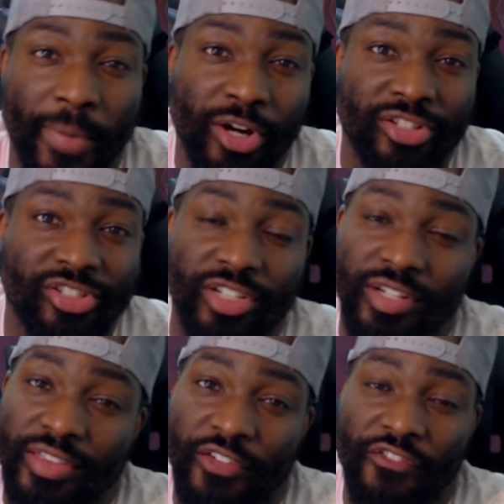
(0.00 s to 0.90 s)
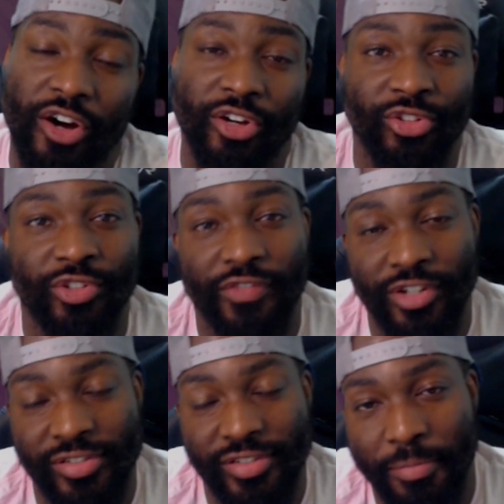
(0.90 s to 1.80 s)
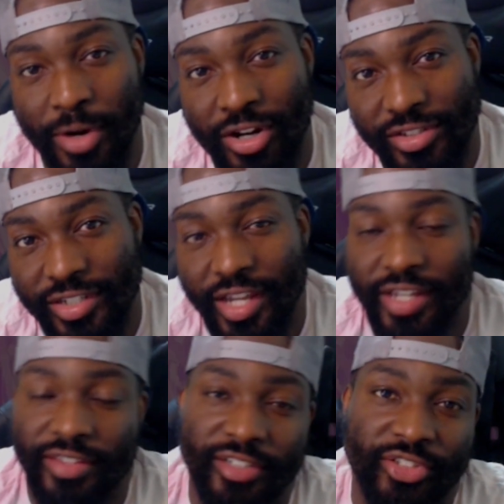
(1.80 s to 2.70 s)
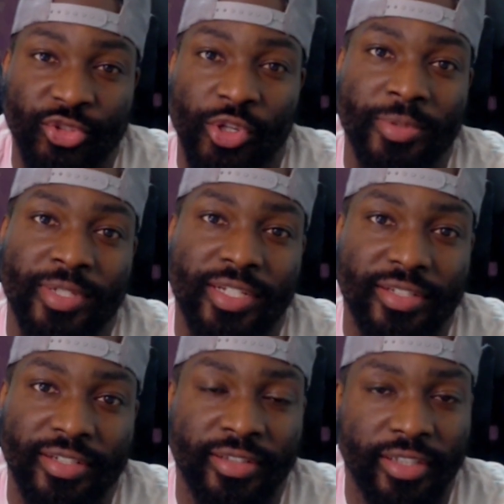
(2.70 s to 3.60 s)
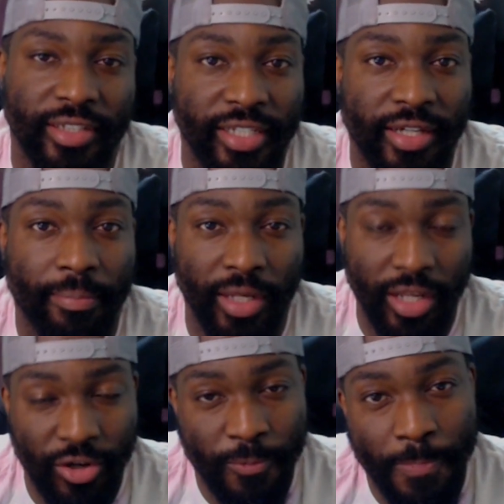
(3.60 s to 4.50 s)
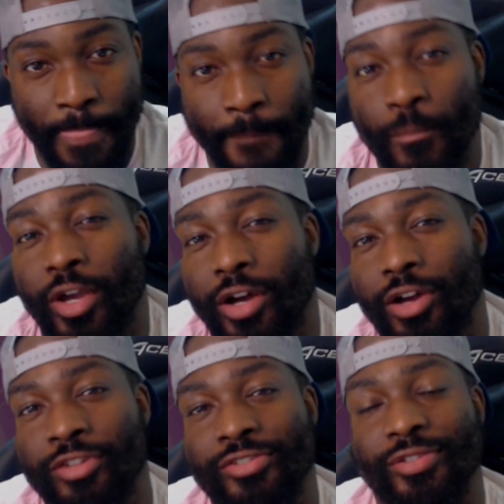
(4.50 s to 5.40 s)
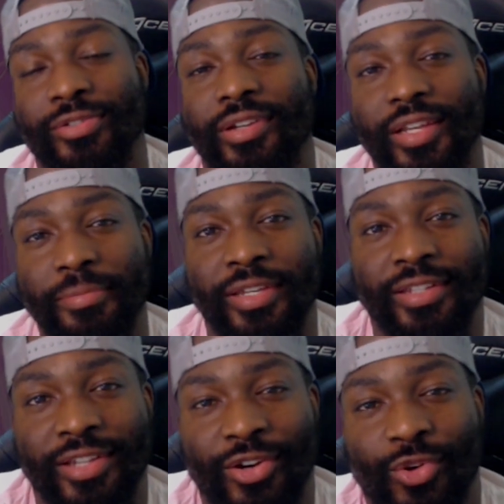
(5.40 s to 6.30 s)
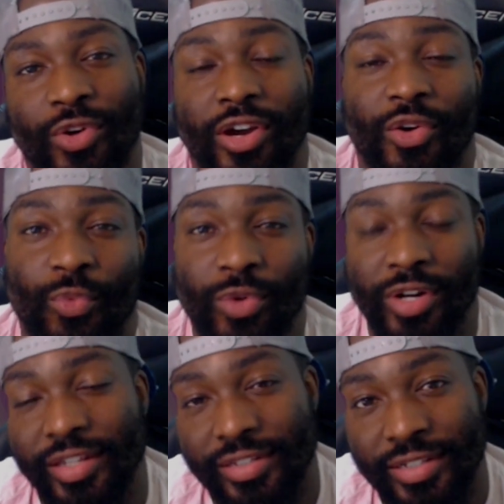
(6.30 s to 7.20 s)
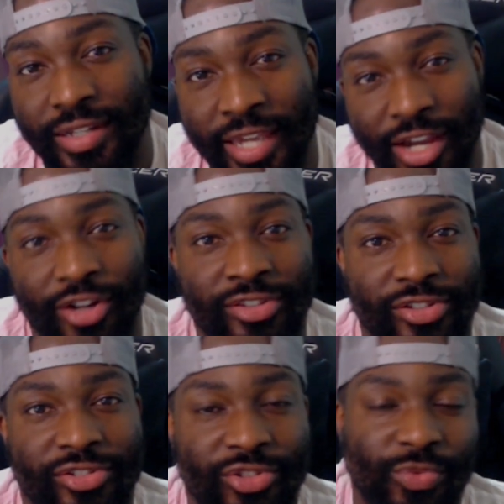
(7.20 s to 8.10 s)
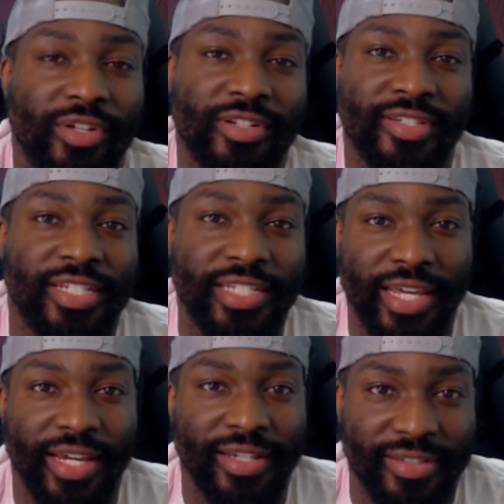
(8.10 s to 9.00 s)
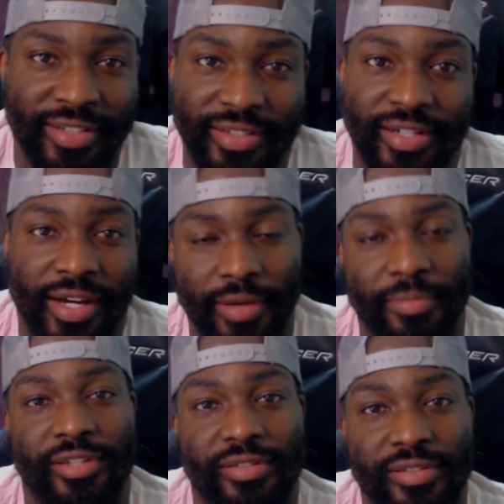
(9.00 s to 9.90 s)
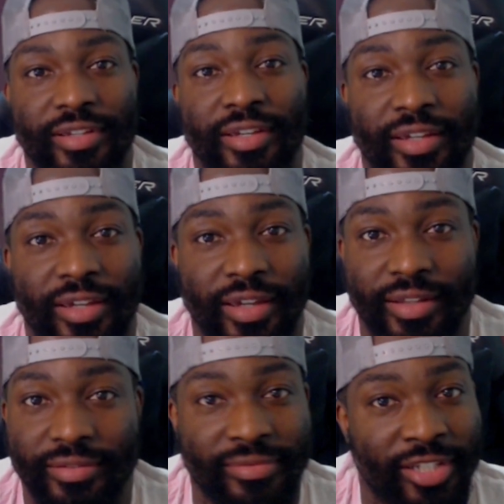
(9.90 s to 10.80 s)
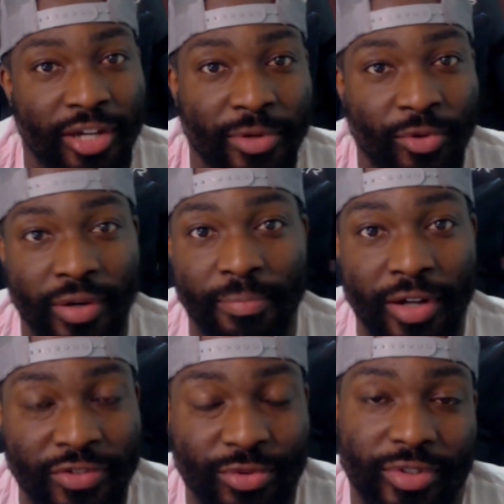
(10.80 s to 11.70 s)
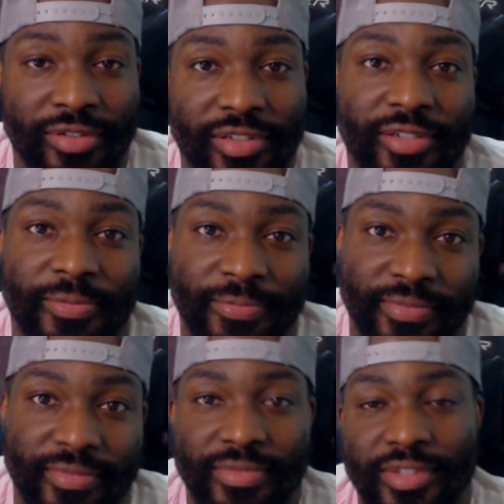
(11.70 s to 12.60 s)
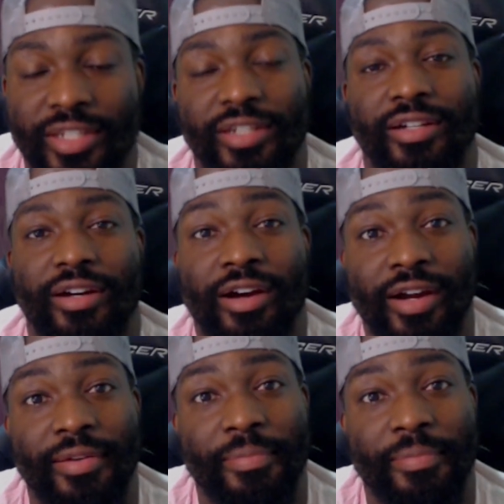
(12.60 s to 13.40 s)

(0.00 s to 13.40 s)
merch, the Falke University merch, the description is in the link below. Also, let me know what characters you want to see next in the comments, and tell me what buffs you want to see. All right,